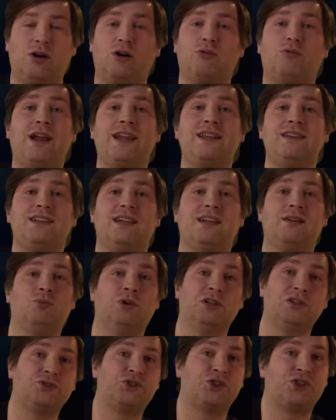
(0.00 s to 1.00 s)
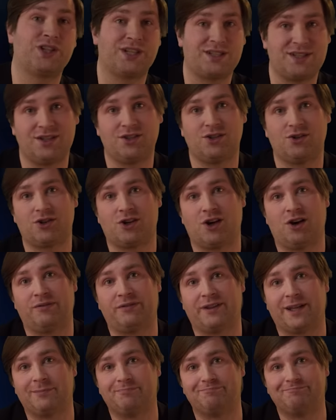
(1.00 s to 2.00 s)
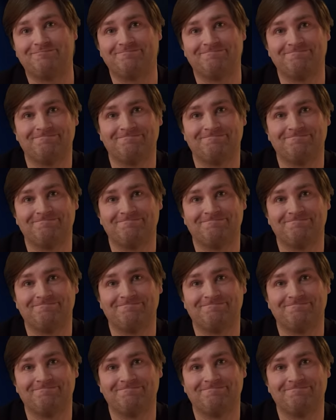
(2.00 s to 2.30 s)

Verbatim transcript: Or a reindeer will shit in your coffee.